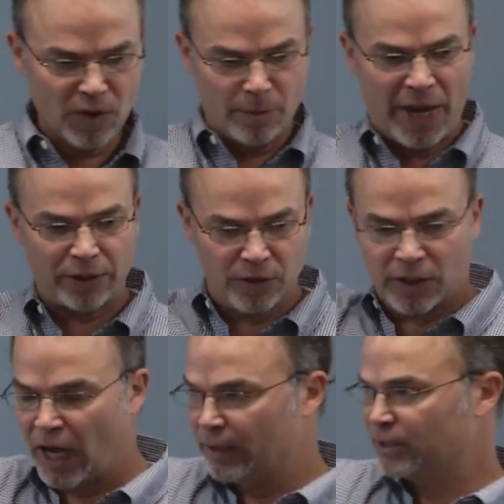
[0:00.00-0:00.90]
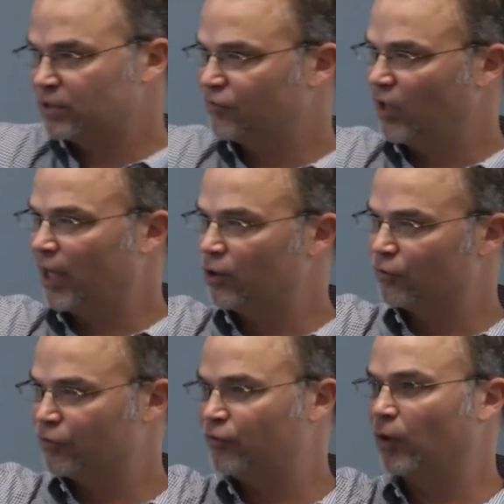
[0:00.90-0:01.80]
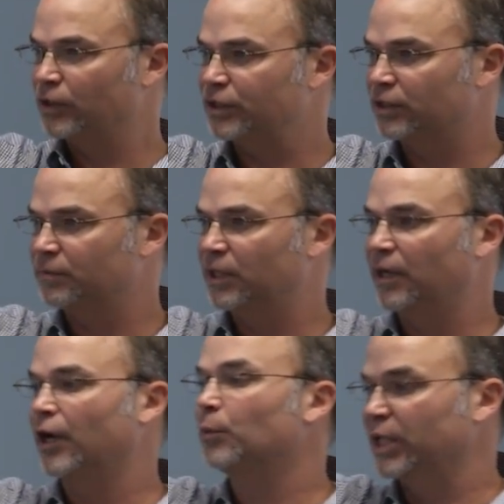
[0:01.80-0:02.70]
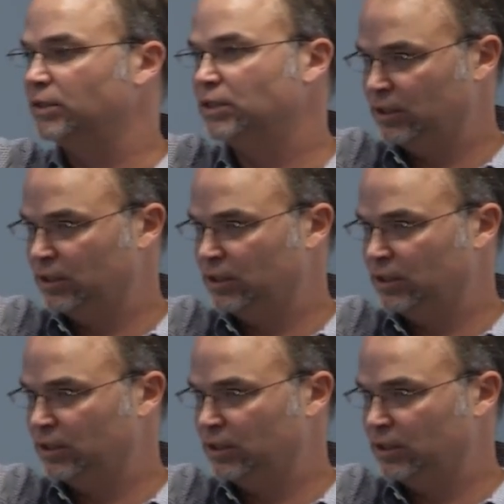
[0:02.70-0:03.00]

the macroeconomist is flying over the forest in, a, in an airplane,